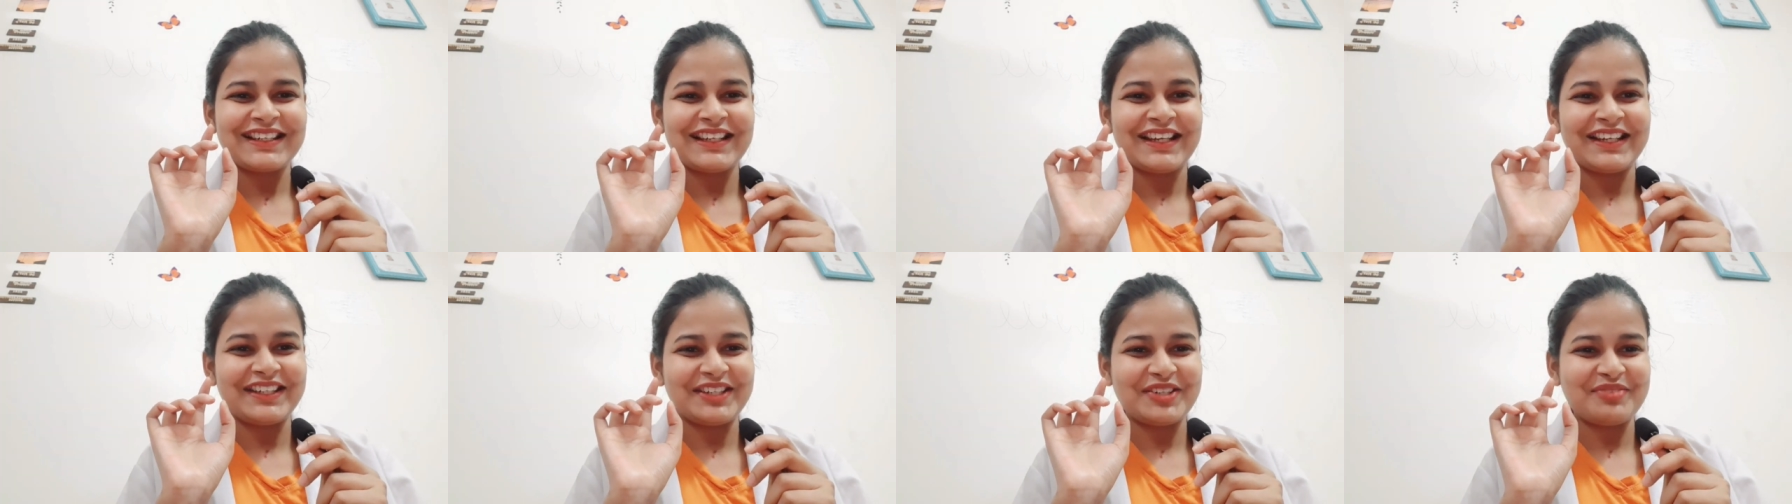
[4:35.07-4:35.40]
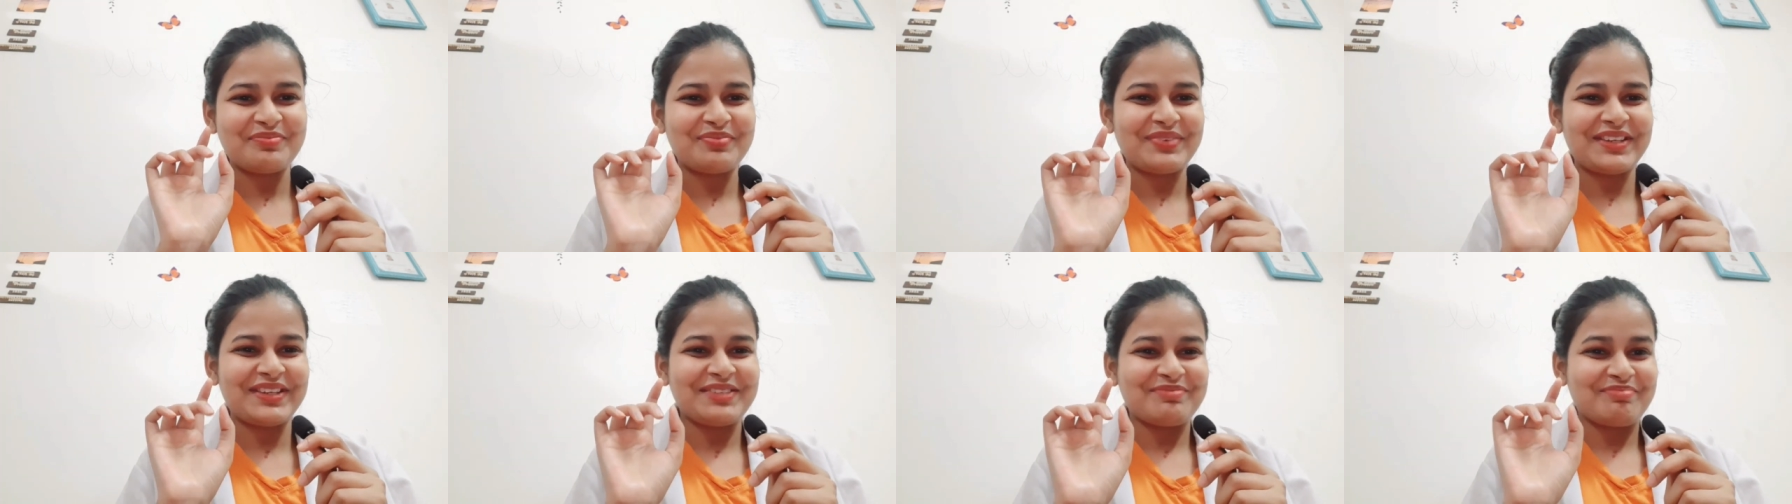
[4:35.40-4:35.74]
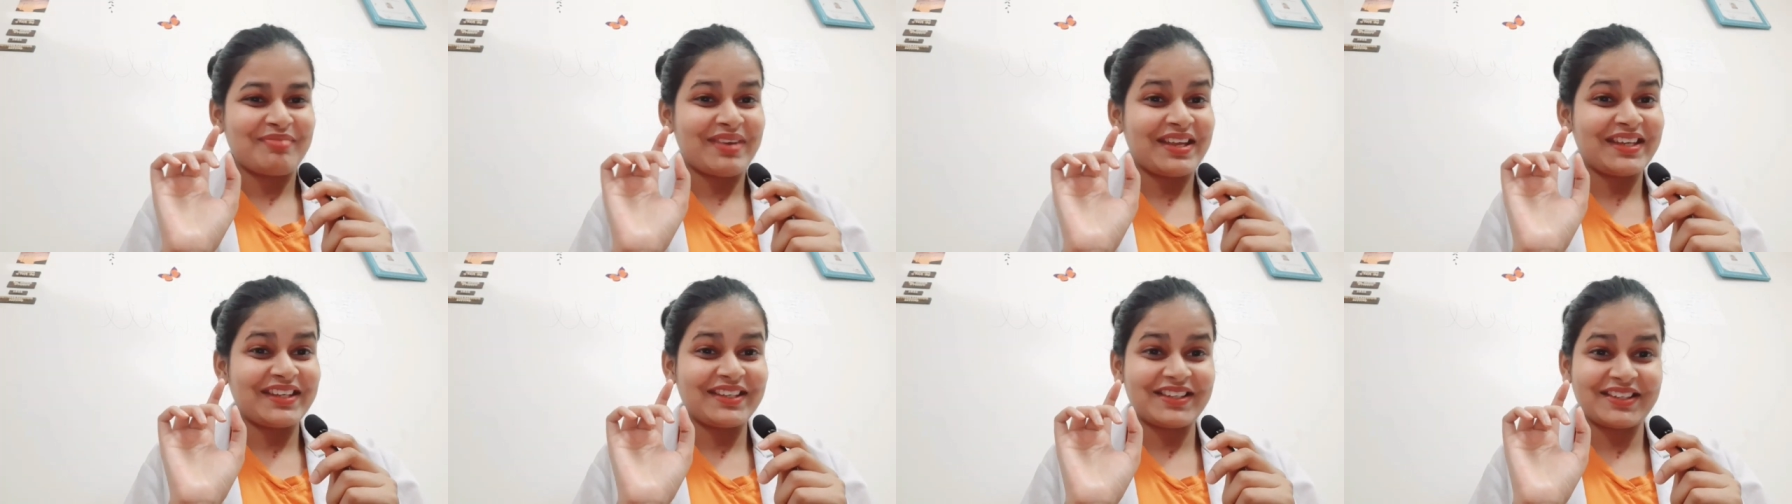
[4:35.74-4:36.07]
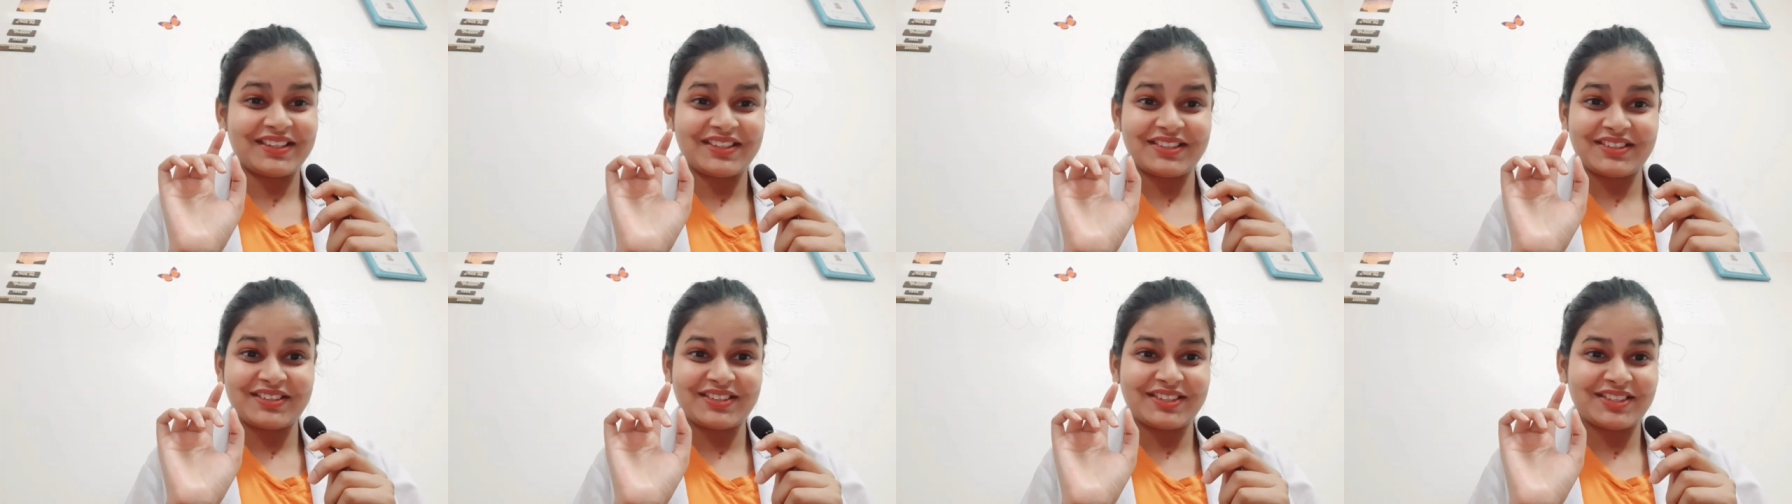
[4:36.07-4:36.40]
Let it be,
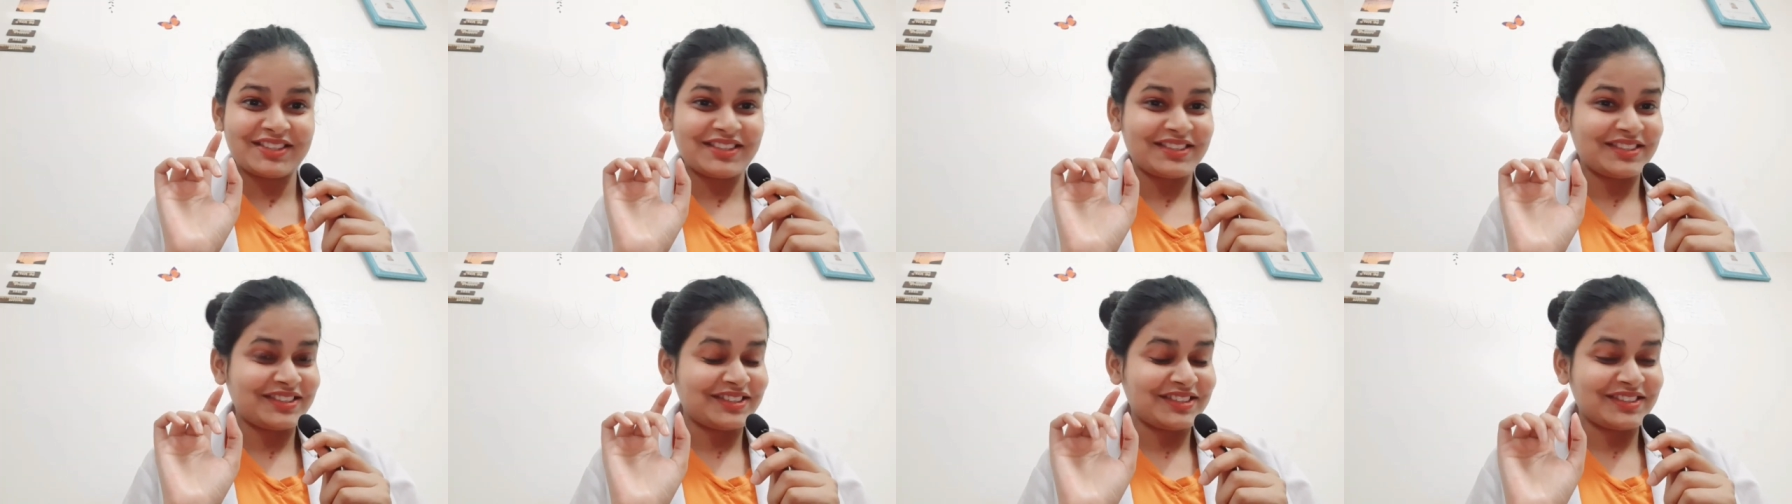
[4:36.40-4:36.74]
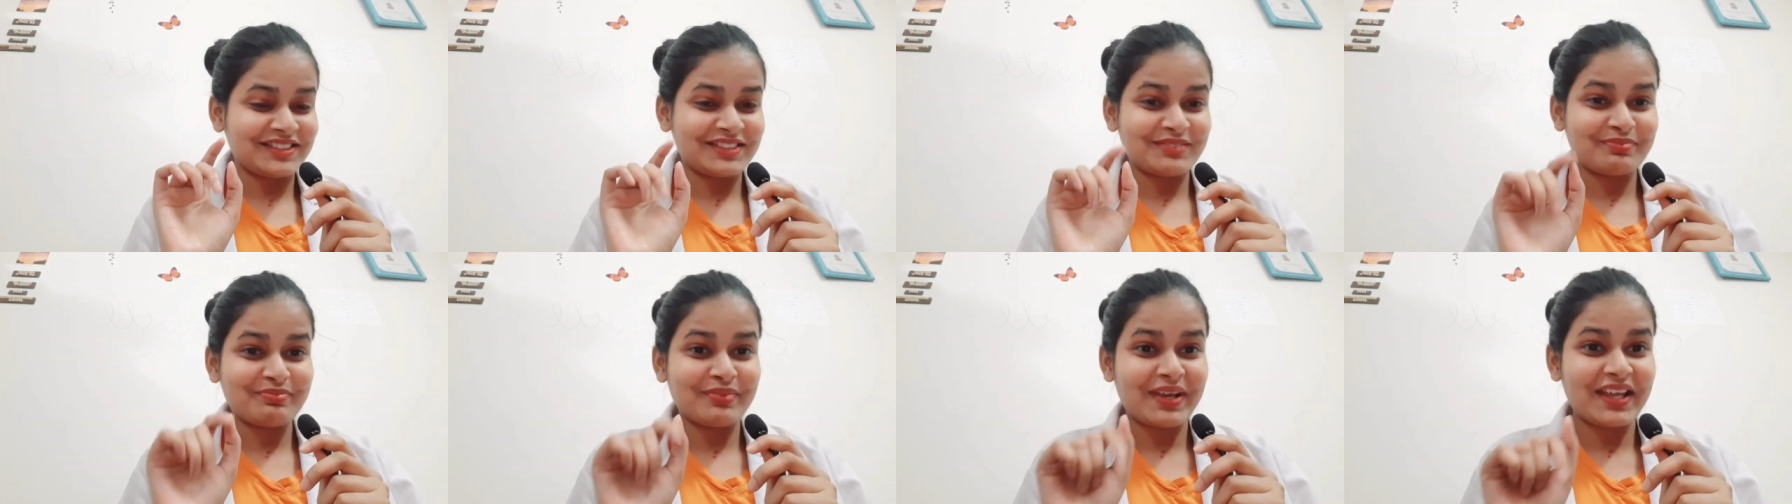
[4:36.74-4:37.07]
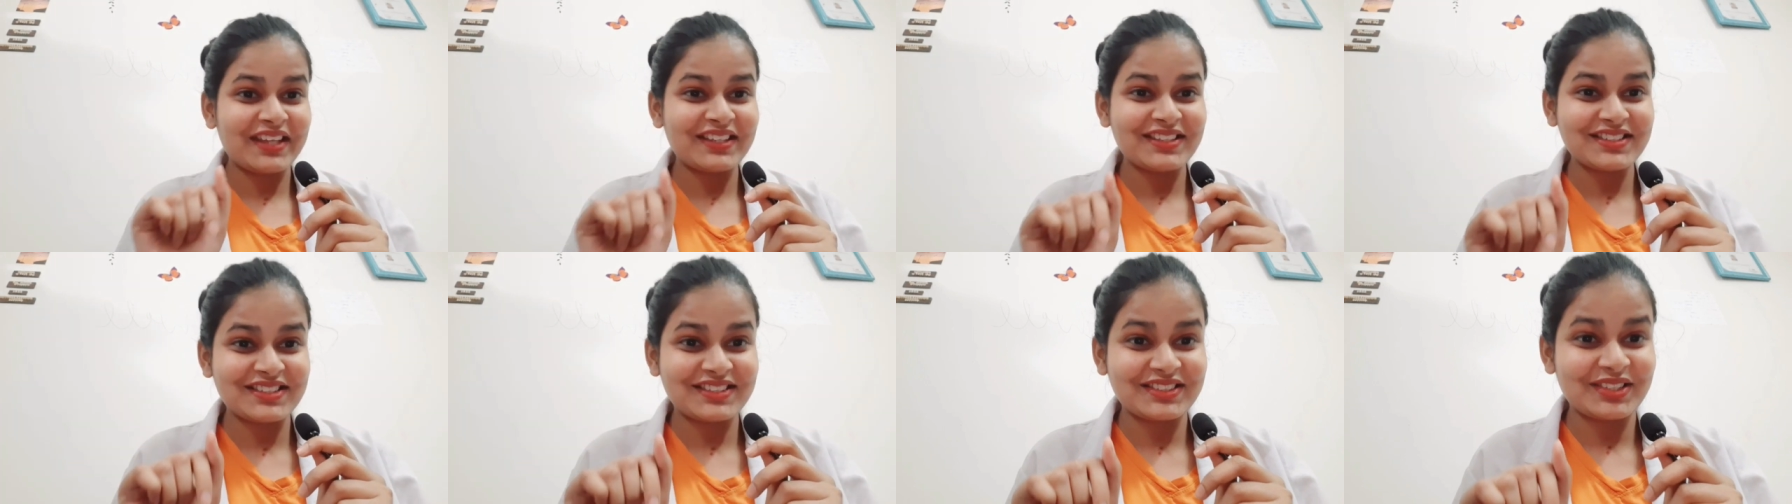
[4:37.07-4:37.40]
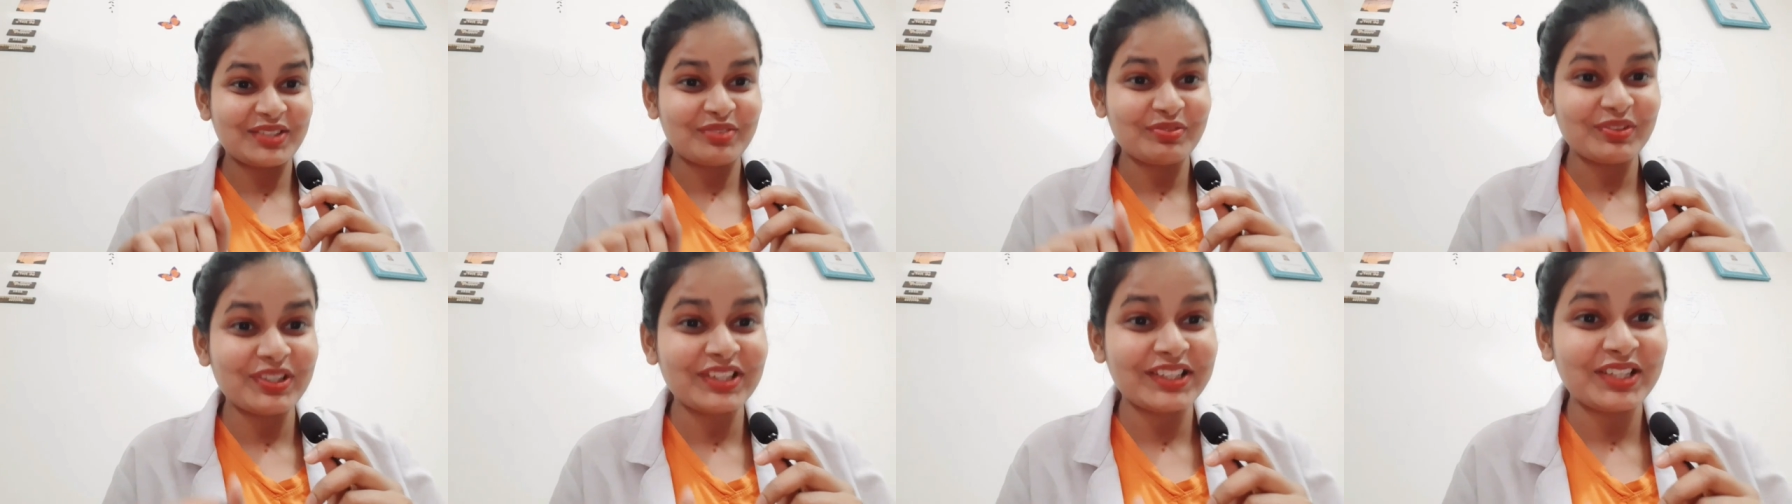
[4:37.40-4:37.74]
mic is
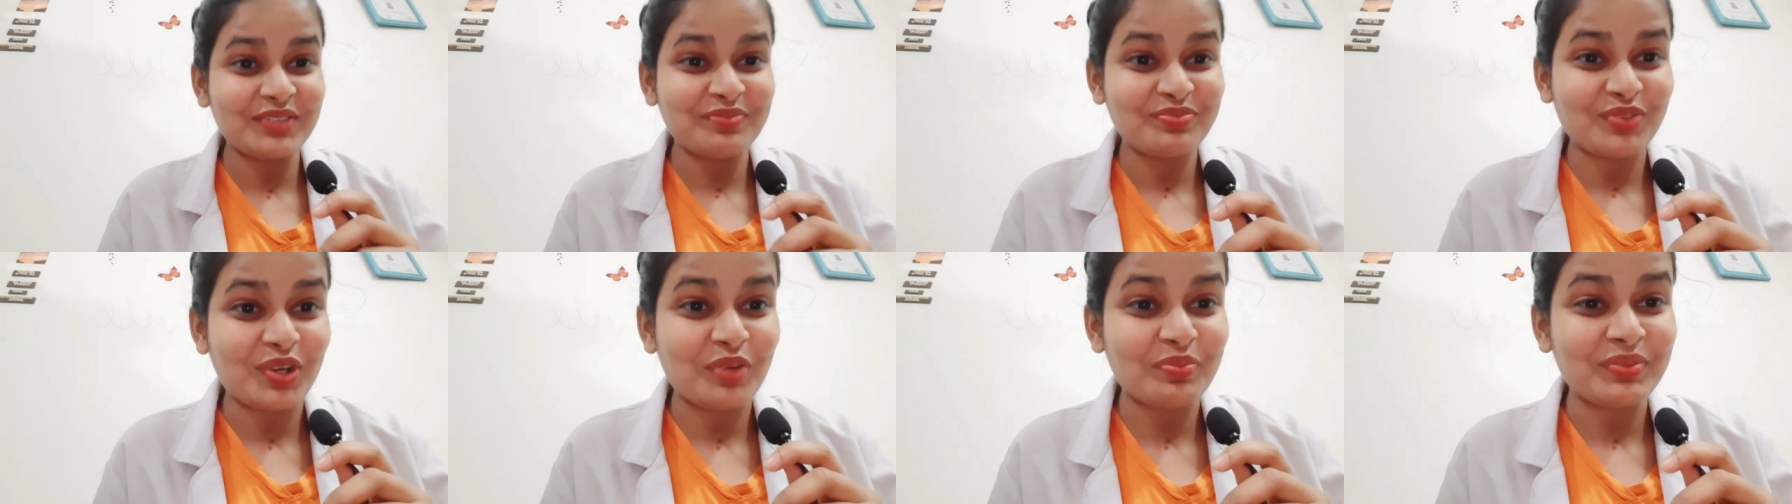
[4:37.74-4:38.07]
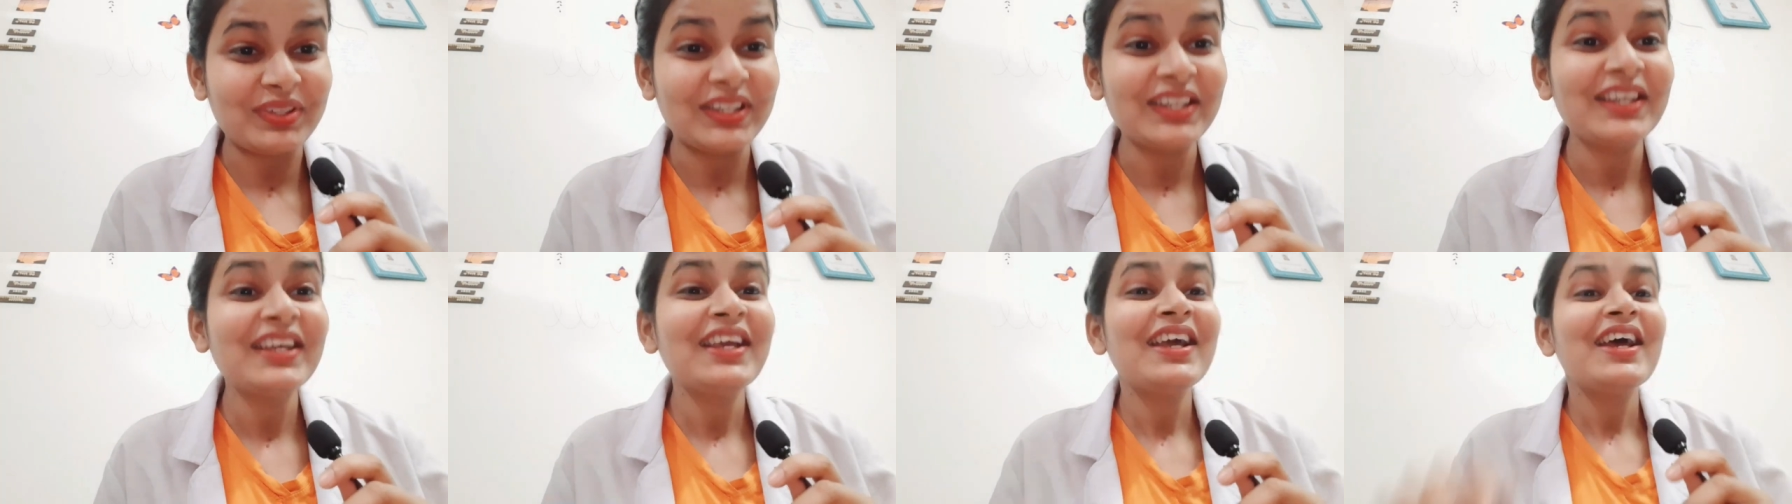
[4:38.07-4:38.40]
not working properly.